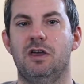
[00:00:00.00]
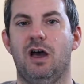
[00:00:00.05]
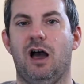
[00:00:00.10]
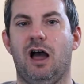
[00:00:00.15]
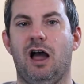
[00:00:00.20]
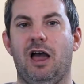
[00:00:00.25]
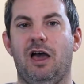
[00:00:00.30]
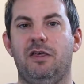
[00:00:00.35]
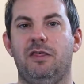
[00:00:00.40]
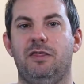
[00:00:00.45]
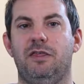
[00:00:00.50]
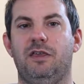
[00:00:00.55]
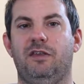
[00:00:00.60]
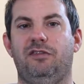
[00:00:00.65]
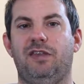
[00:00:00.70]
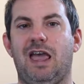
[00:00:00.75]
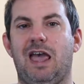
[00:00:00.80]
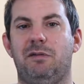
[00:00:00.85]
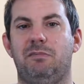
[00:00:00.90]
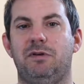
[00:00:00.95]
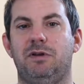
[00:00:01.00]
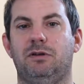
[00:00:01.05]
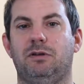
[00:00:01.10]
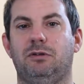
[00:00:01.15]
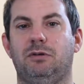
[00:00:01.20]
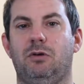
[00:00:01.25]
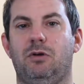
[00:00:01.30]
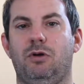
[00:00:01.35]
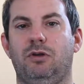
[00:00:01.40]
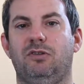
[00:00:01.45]
This happened a
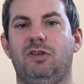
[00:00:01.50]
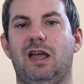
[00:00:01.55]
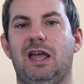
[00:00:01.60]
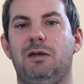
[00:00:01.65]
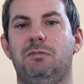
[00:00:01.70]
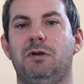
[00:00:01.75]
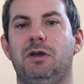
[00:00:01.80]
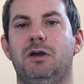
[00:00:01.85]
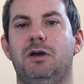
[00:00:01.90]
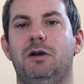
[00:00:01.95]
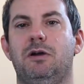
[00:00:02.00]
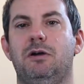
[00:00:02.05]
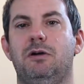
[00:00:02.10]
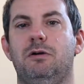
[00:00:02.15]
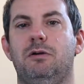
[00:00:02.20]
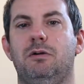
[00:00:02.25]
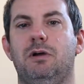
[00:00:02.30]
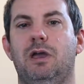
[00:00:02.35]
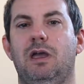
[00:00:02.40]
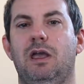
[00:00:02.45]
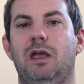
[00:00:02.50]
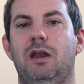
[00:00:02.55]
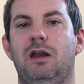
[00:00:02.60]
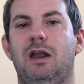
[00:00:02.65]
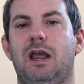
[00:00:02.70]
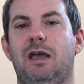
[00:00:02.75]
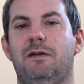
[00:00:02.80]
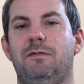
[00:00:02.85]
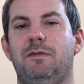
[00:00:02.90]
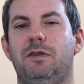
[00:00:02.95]
long time ago, and
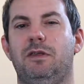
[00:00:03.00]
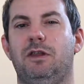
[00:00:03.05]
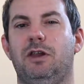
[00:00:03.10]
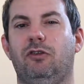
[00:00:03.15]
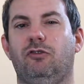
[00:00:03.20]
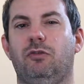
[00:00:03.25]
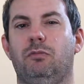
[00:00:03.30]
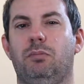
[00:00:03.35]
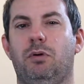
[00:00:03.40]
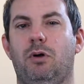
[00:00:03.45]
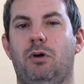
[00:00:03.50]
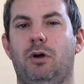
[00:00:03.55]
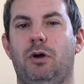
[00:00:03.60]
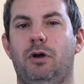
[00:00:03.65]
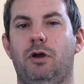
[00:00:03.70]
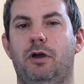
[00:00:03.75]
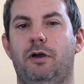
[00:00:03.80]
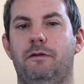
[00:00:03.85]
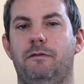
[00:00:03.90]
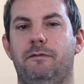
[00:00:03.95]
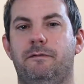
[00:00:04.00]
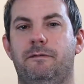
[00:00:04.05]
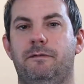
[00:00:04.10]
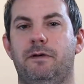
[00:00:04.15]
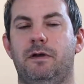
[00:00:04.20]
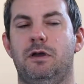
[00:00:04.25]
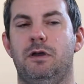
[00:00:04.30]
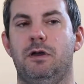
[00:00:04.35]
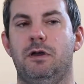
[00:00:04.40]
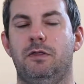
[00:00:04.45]
after the initial part of
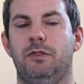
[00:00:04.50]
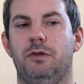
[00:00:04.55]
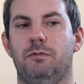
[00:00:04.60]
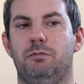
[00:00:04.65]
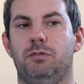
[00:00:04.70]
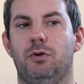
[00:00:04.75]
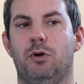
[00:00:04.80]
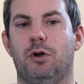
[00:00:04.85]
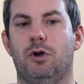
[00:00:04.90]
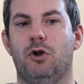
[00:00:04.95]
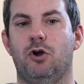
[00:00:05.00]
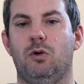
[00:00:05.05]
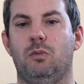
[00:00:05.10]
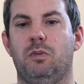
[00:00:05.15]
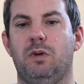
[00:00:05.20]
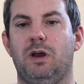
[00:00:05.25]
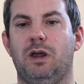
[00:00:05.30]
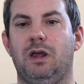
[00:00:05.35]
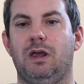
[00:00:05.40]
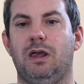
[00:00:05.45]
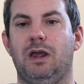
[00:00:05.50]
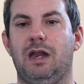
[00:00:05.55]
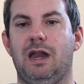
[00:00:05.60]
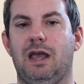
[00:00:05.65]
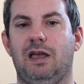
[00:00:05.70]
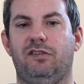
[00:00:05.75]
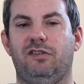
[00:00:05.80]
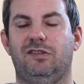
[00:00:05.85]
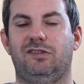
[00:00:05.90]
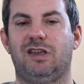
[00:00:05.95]
the book opening, it
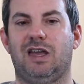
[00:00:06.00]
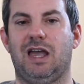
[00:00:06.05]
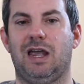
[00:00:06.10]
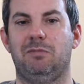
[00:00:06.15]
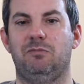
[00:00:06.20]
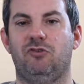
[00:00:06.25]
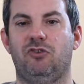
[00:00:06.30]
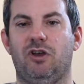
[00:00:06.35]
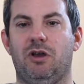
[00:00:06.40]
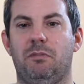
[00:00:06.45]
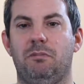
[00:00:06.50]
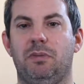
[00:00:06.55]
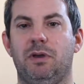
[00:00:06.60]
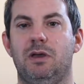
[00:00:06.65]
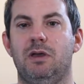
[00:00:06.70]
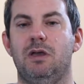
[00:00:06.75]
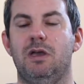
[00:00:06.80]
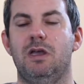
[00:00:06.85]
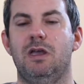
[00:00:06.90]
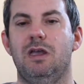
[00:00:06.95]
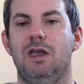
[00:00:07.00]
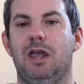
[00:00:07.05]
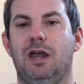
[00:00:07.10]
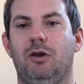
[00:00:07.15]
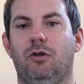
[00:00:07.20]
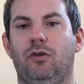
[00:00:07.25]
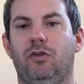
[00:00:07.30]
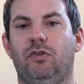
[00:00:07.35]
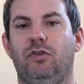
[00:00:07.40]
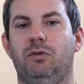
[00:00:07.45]
has a time jump. And
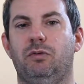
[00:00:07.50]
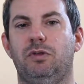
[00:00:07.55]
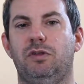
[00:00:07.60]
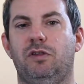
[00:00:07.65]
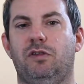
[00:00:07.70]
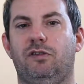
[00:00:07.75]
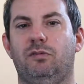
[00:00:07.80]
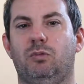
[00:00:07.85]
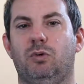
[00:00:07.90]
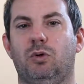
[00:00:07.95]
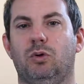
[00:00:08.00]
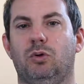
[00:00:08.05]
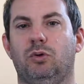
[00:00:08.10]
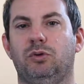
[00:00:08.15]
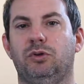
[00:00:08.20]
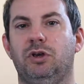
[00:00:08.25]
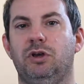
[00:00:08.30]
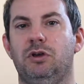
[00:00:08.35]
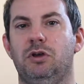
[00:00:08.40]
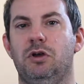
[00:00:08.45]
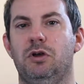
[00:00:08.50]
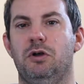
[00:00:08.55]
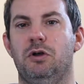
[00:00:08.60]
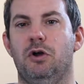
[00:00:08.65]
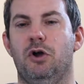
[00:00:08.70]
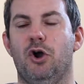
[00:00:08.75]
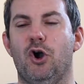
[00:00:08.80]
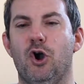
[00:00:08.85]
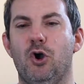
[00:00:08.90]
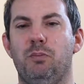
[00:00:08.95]
also in this world,
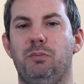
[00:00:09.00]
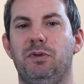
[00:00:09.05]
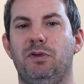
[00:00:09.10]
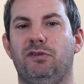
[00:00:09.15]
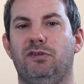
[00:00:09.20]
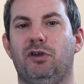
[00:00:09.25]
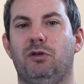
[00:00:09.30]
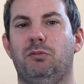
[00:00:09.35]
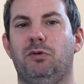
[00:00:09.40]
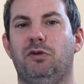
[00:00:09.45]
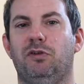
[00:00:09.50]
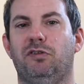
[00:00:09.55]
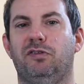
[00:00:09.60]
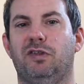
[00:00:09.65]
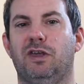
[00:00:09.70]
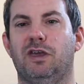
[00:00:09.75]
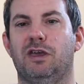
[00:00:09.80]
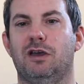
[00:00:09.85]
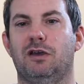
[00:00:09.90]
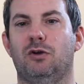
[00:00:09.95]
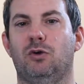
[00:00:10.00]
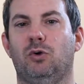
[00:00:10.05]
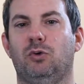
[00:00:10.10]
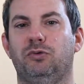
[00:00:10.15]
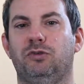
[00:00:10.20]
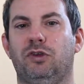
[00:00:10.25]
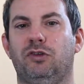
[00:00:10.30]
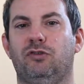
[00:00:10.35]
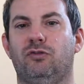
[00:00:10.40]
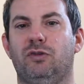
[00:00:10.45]
hope is almost like a
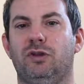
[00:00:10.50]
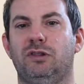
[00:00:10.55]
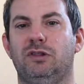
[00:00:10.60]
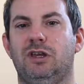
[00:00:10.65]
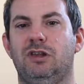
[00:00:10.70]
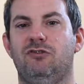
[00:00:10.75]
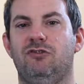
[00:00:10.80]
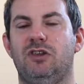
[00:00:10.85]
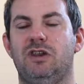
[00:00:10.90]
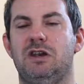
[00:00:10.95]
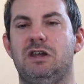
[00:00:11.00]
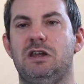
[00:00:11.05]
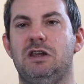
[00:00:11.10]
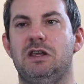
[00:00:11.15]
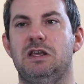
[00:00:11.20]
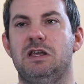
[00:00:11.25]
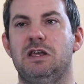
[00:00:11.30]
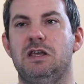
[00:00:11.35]
cultish religion,